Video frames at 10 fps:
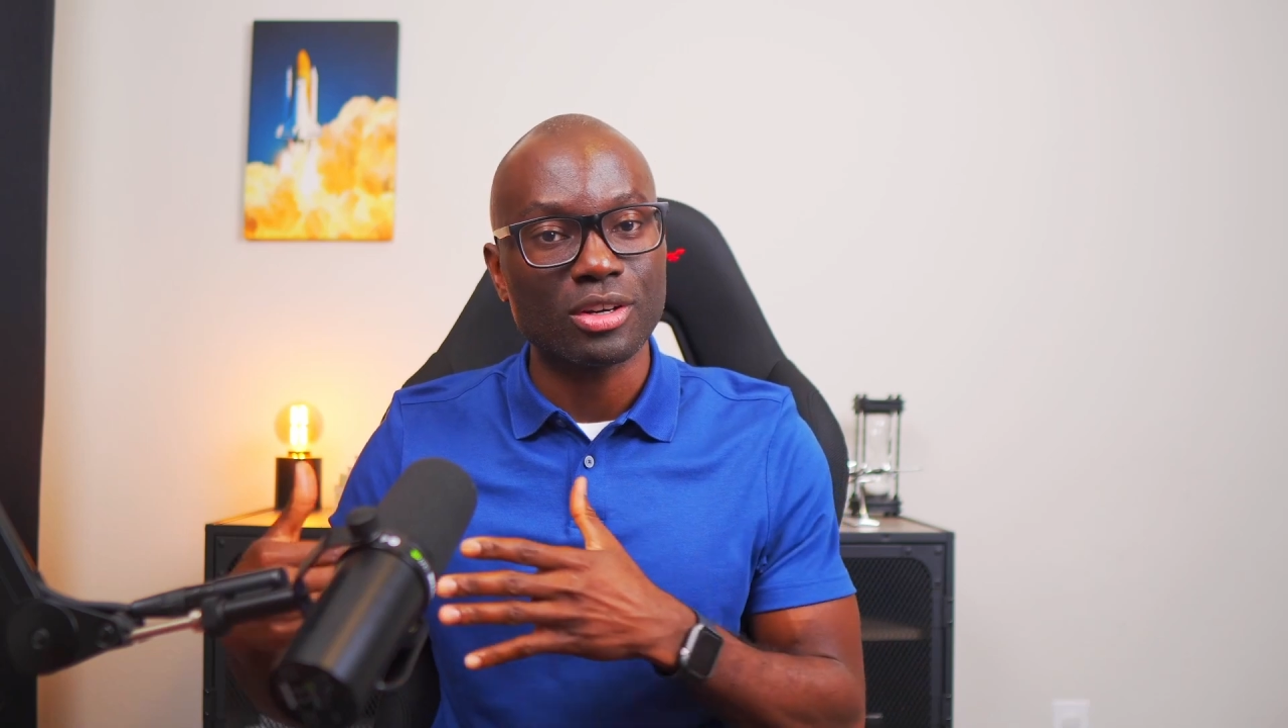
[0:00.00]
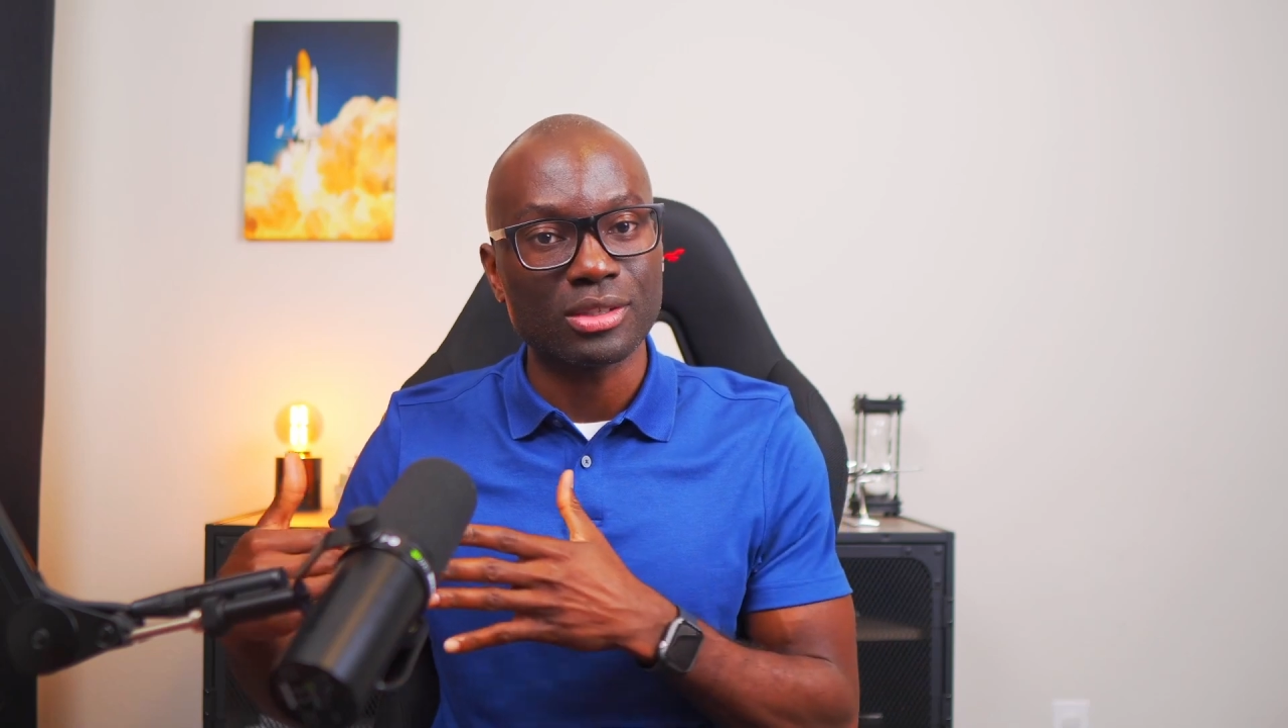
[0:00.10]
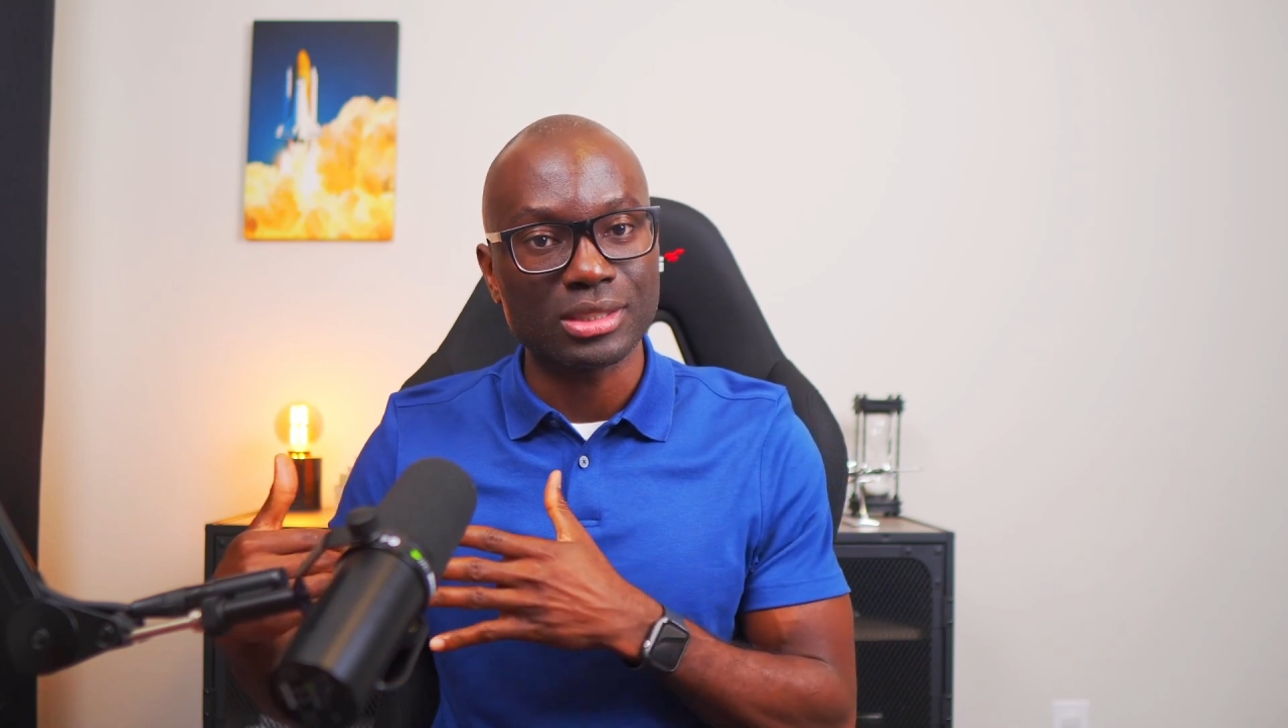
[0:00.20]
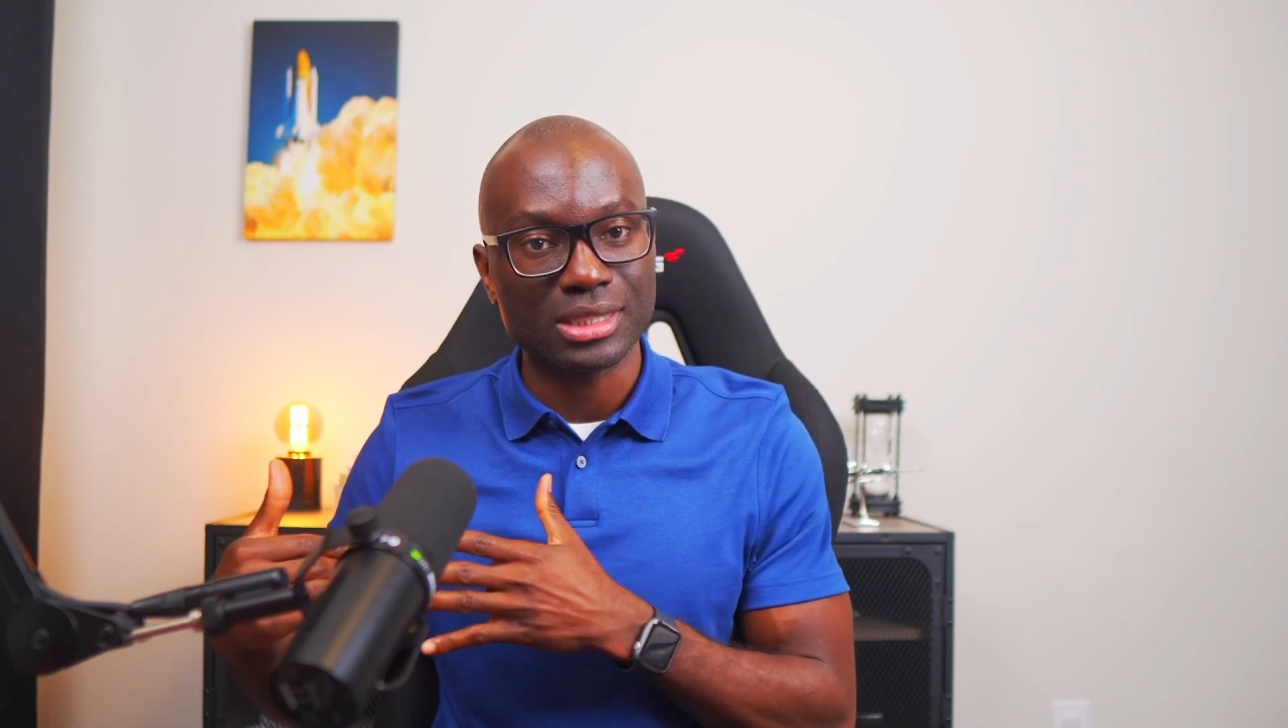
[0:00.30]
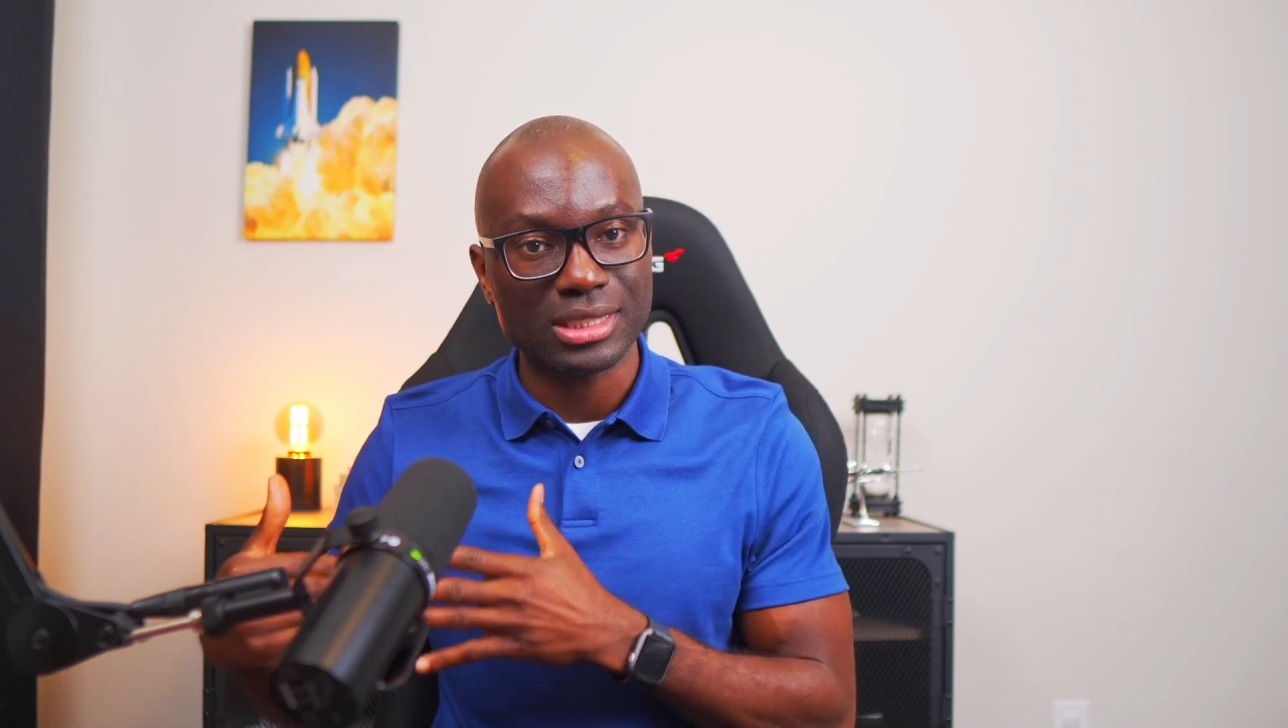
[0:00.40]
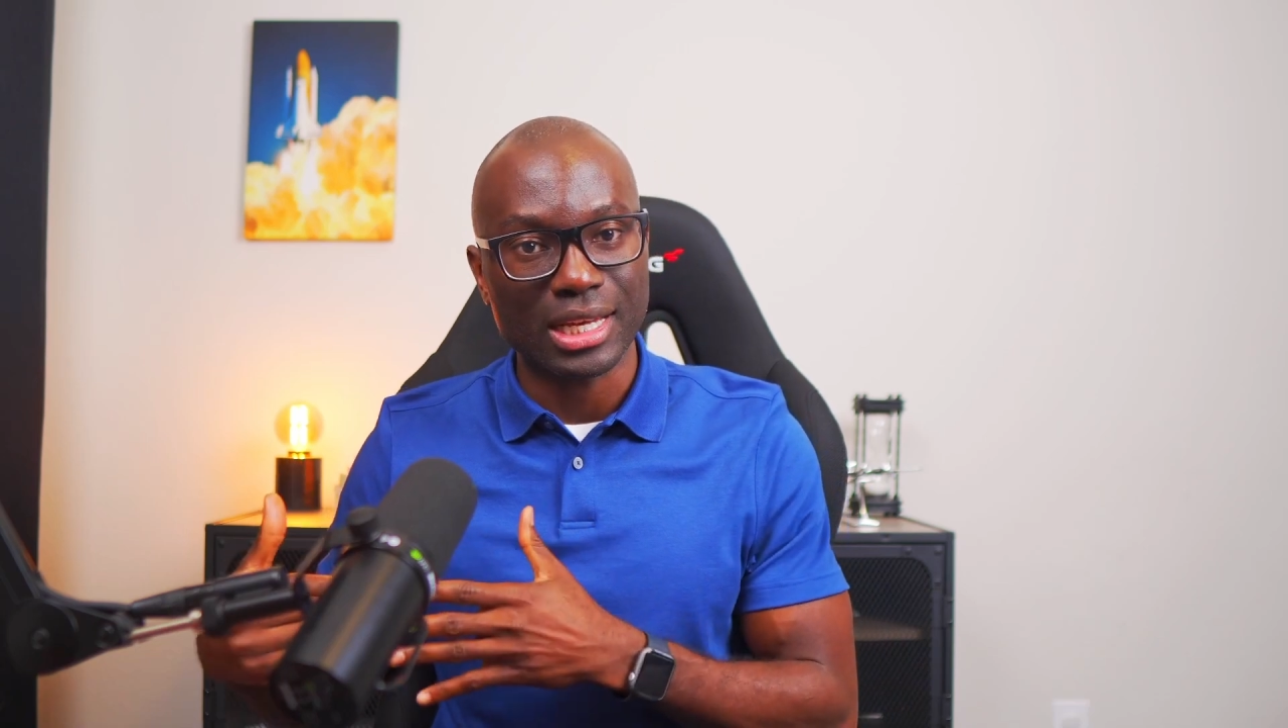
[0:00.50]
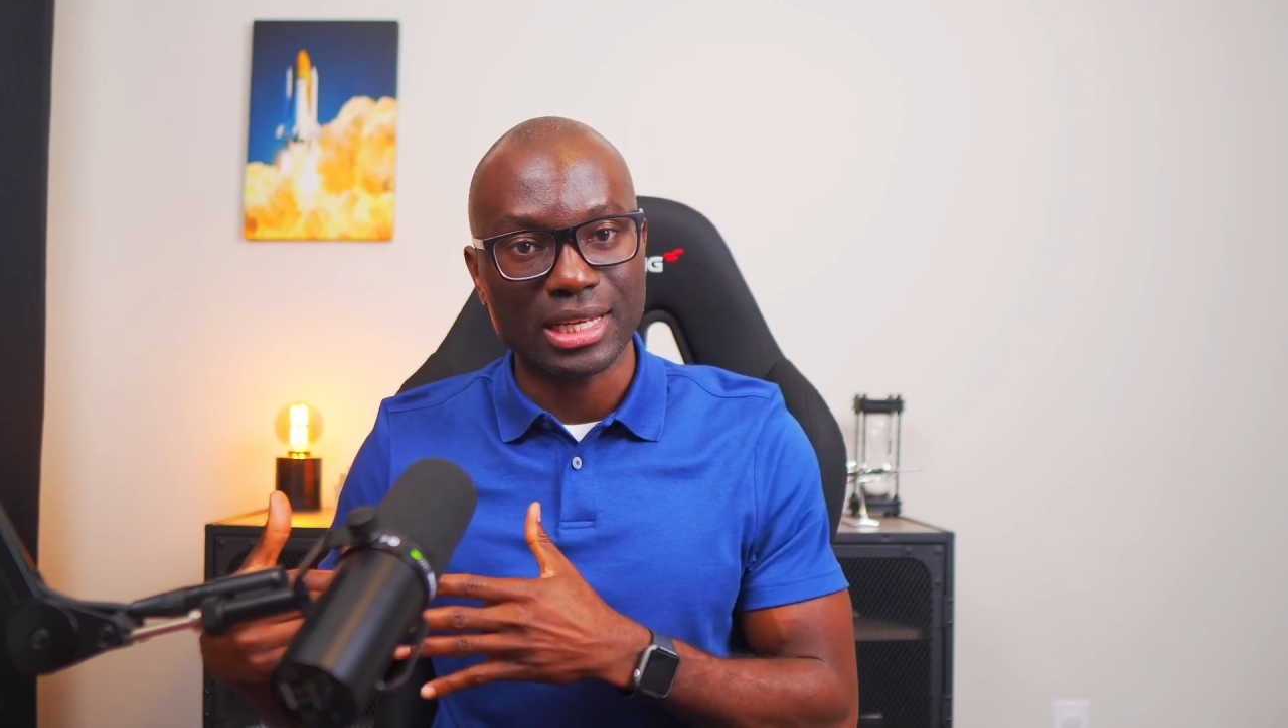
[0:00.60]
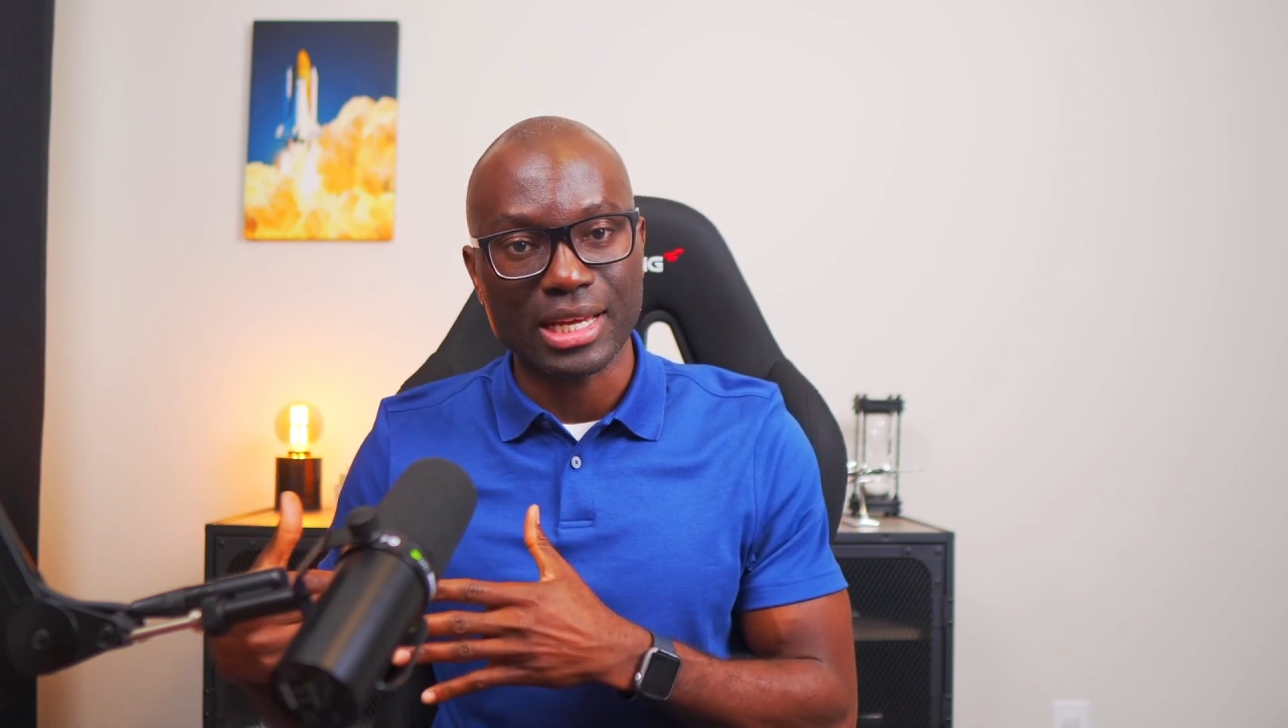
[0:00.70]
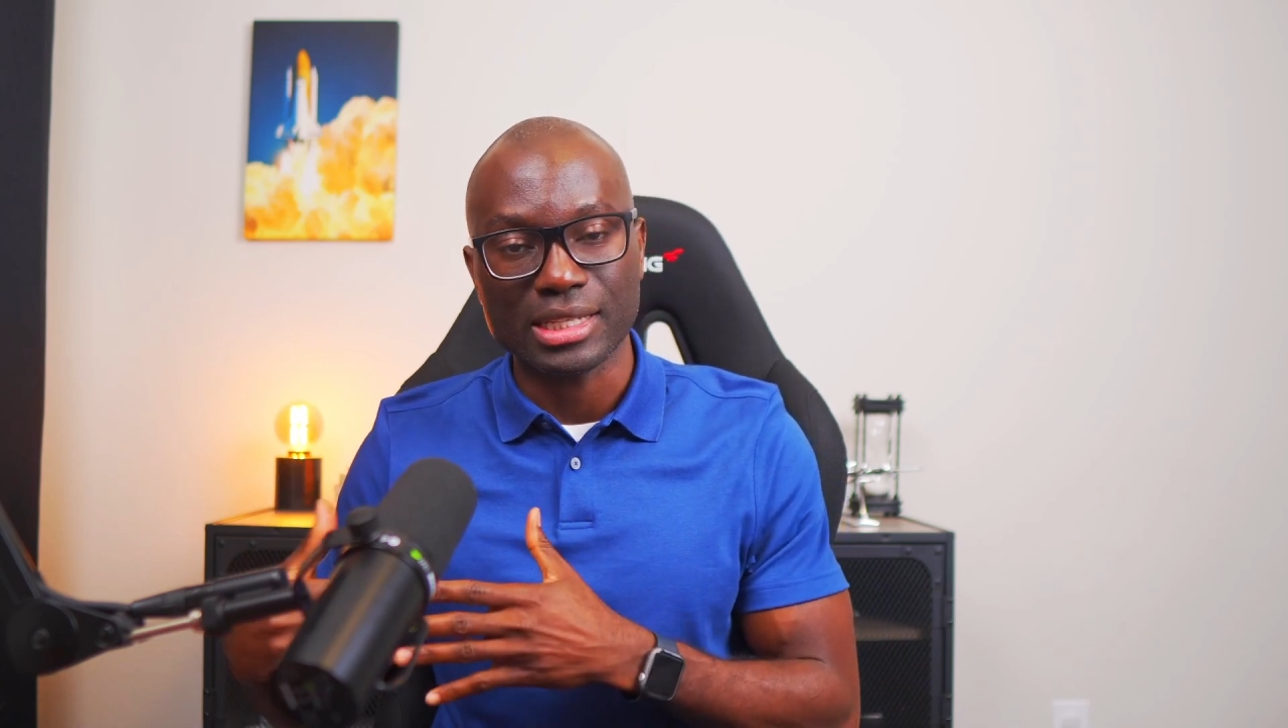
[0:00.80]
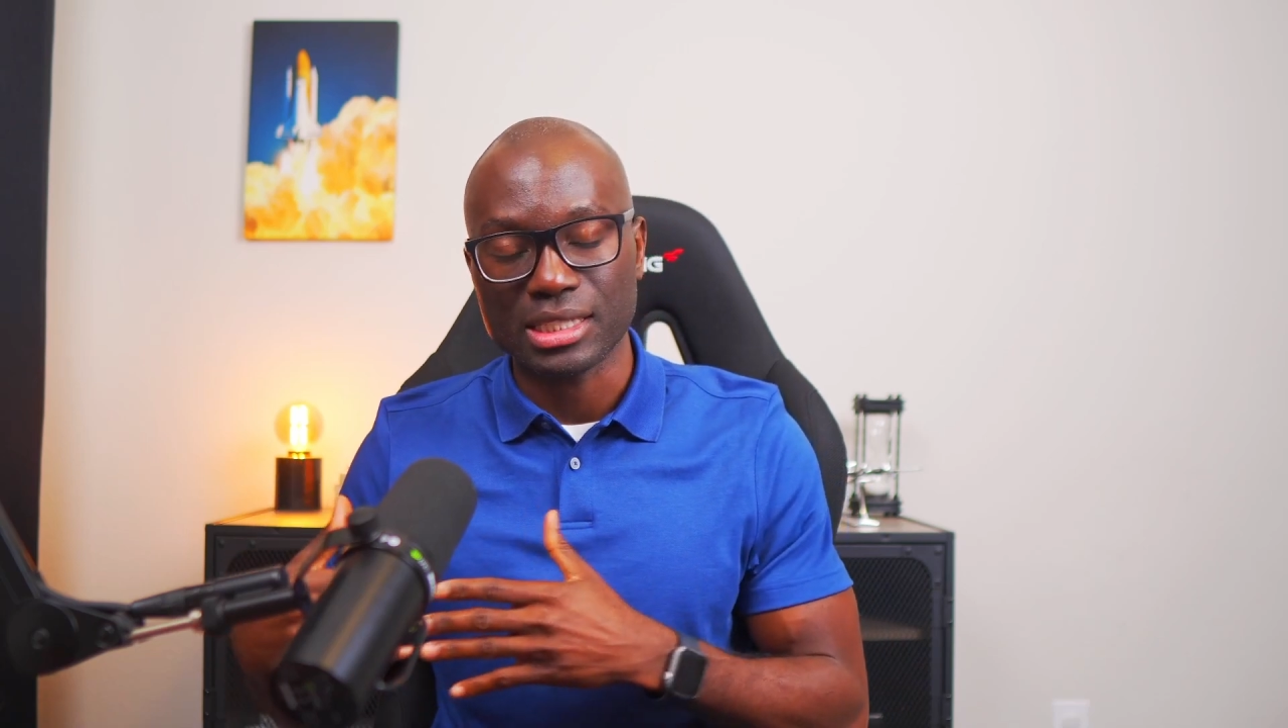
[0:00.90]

on the sidelines,